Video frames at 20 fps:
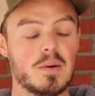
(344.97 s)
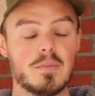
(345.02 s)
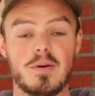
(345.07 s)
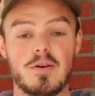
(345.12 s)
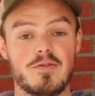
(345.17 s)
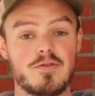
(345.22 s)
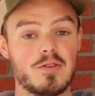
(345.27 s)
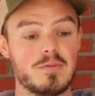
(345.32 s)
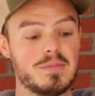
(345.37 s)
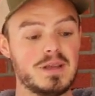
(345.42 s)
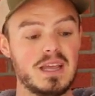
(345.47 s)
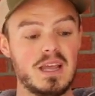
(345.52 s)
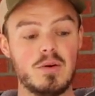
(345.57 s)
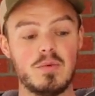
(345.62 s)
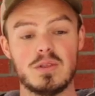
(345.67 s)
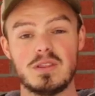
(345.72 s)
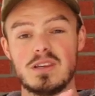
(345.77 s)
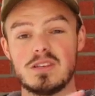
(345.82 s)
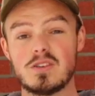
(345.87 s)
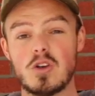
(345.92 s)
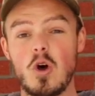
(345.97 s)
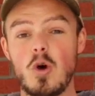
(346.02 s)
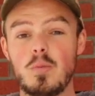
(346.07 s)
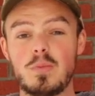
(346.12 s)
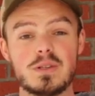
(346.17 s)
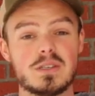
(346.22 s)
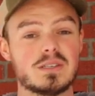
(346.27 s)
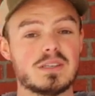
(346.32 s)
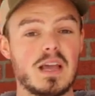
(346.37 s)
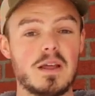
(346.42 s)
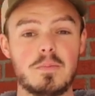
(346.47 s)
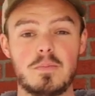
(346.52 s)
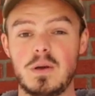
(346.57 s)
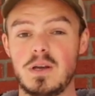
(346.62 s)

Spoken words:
But for me, with this open sight